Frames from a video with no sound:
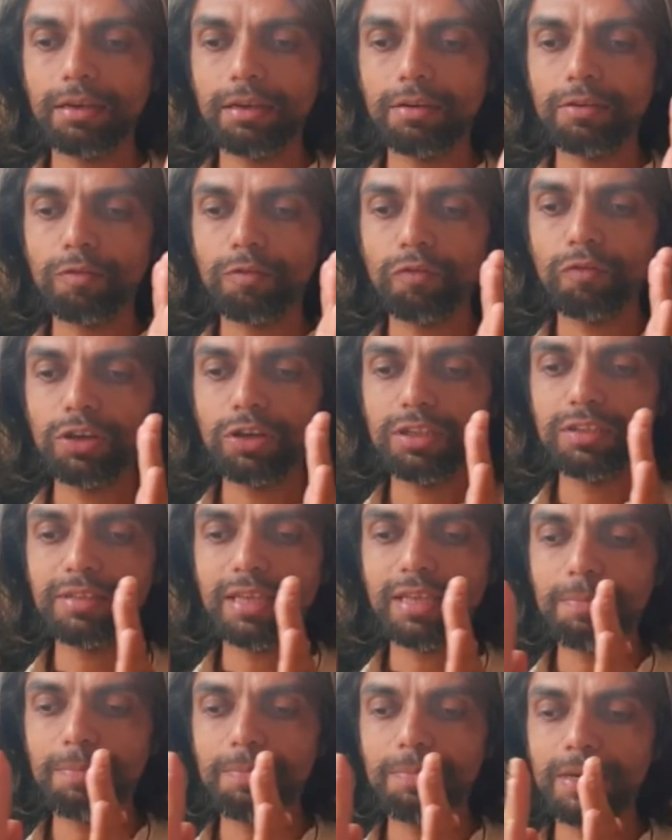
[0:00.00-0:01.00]
And
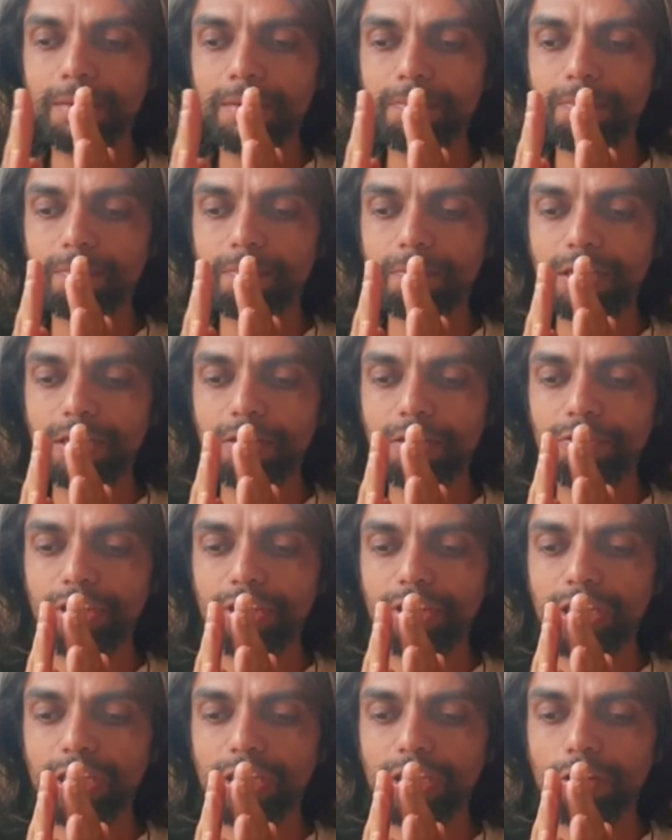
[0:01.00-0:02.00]
what is
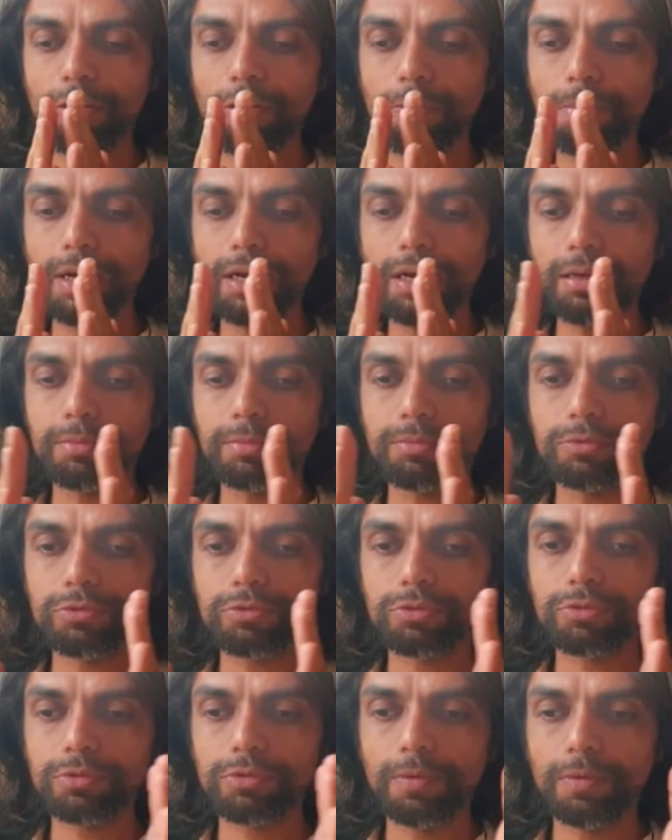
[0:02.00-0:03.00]
happening between your
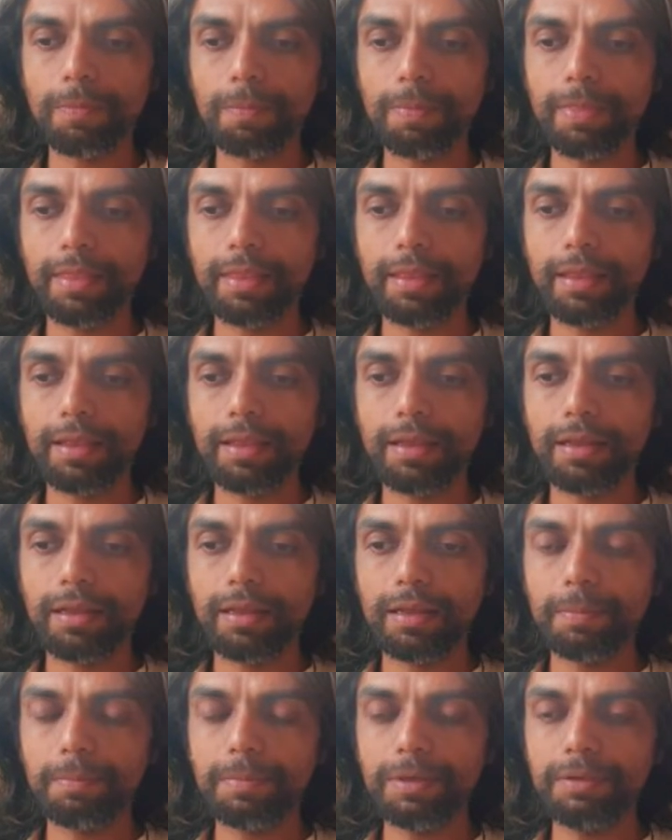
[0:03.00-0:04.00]
palms,
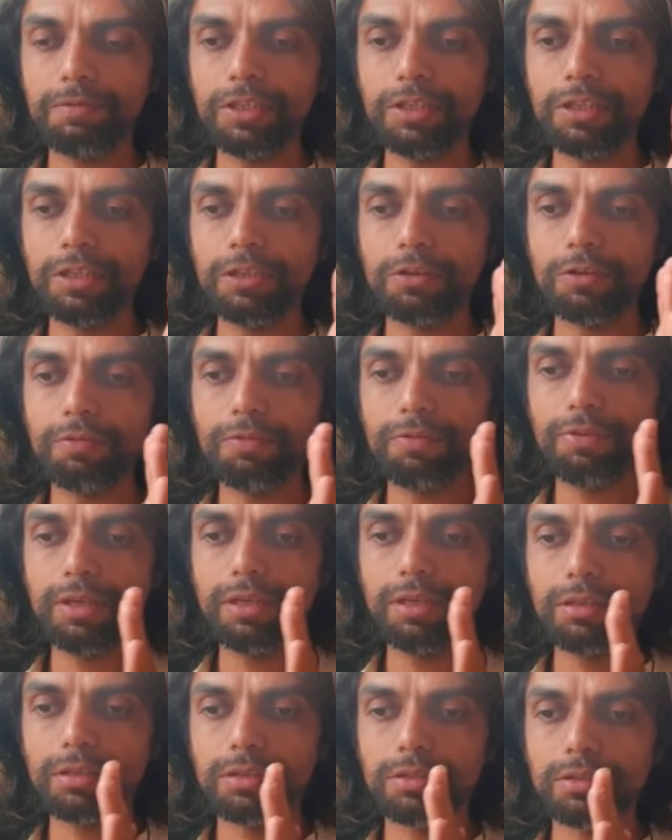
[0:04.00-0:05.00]
between
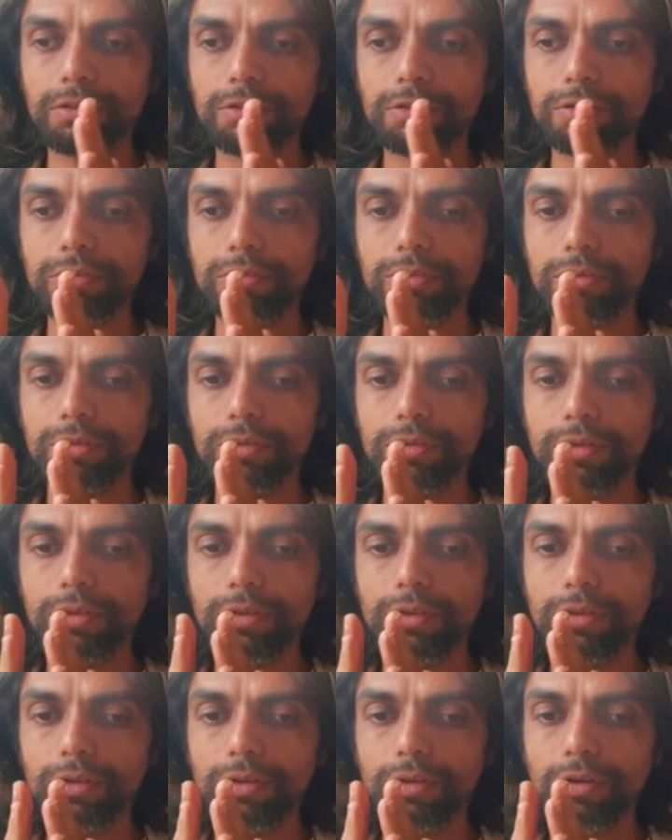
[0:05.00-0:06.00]
your fingers?
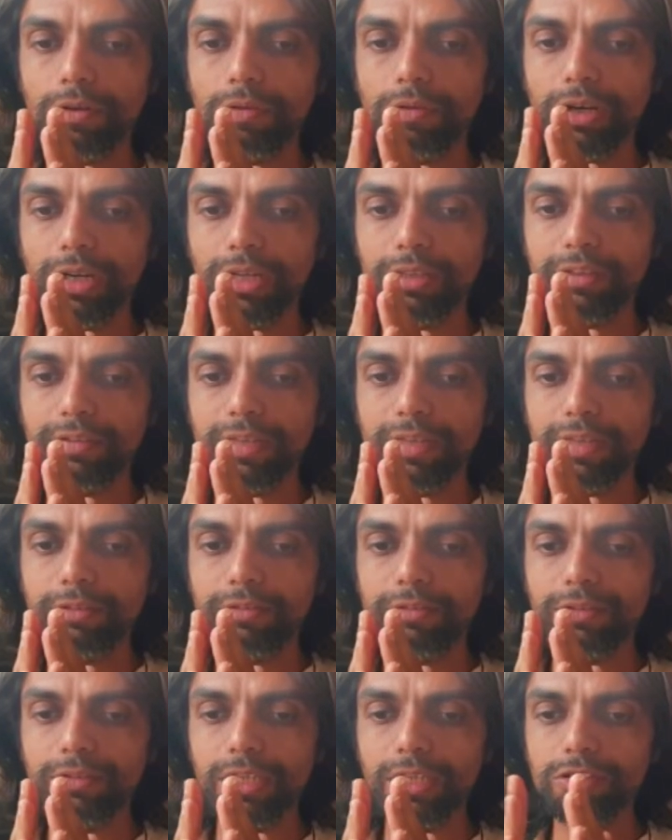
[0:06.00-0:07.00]
What
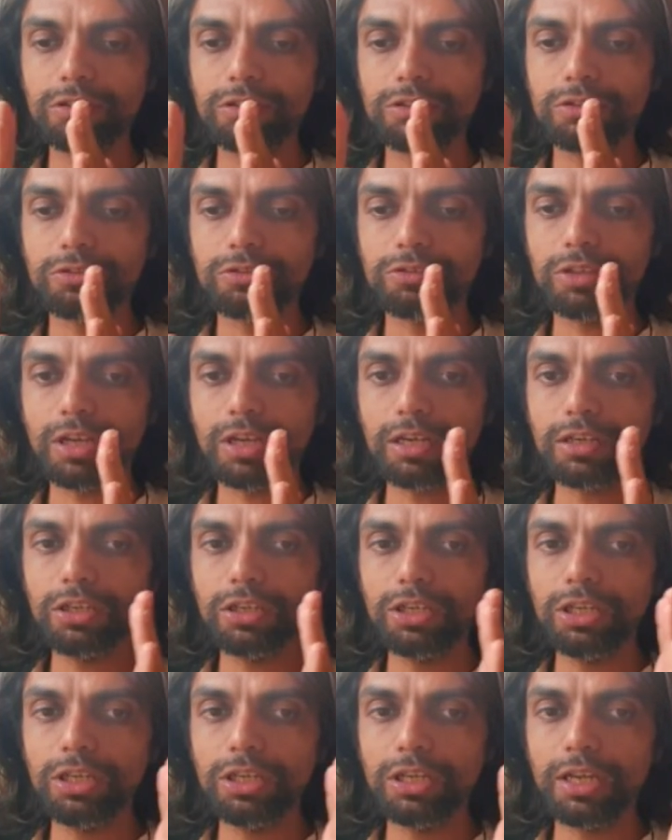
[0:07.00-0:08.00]
are the
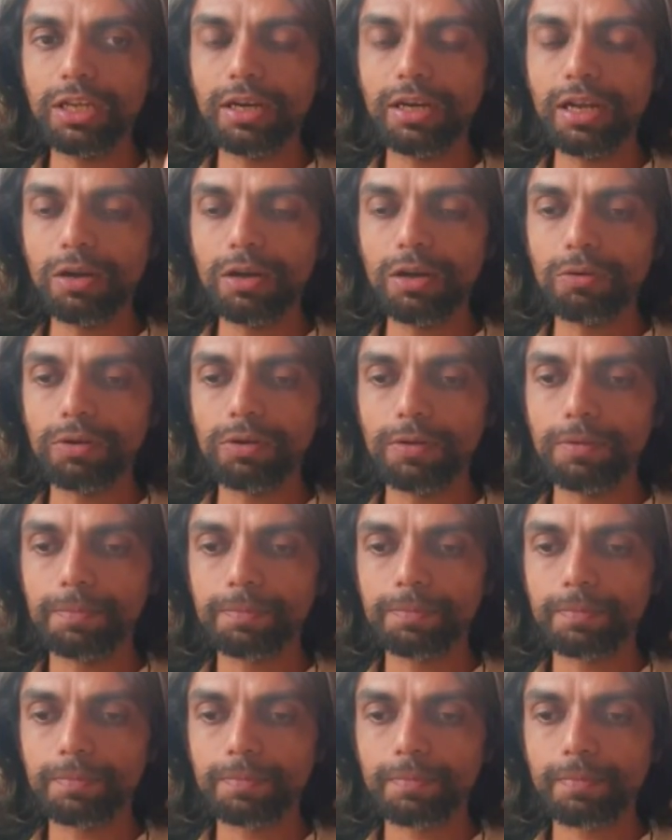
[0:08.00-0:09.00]
sensations occurring
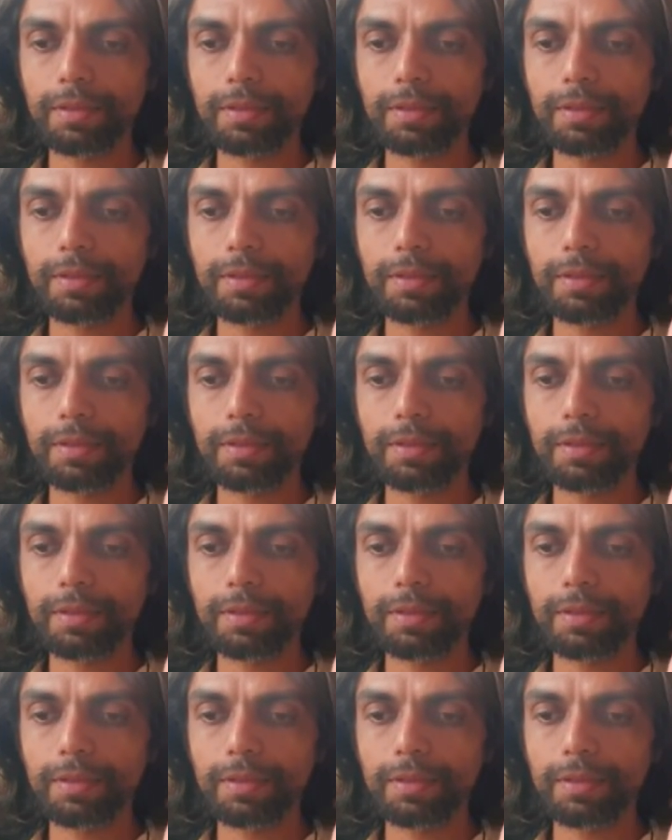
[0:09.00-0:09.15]
around?